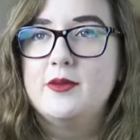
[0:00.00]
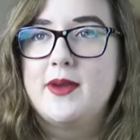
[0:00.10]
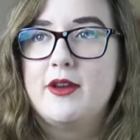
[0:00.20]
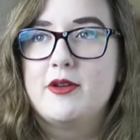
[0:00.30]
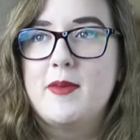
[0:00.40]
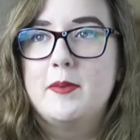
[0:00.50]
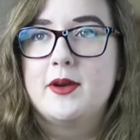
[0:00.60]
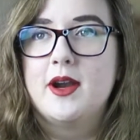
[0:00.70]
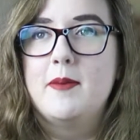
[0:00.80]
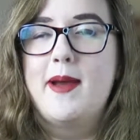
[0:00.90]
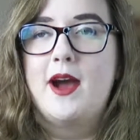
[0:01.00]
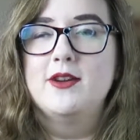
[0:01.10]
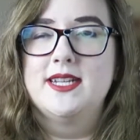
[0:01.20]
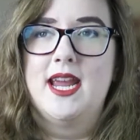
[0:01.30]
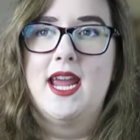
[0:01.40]
you may remember,
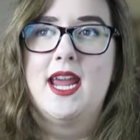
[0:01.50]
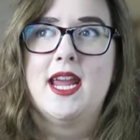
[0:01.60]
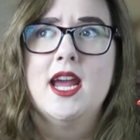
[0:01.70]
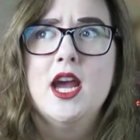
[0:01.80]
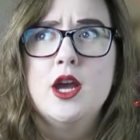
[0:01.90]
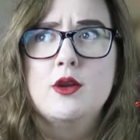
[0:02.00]
about a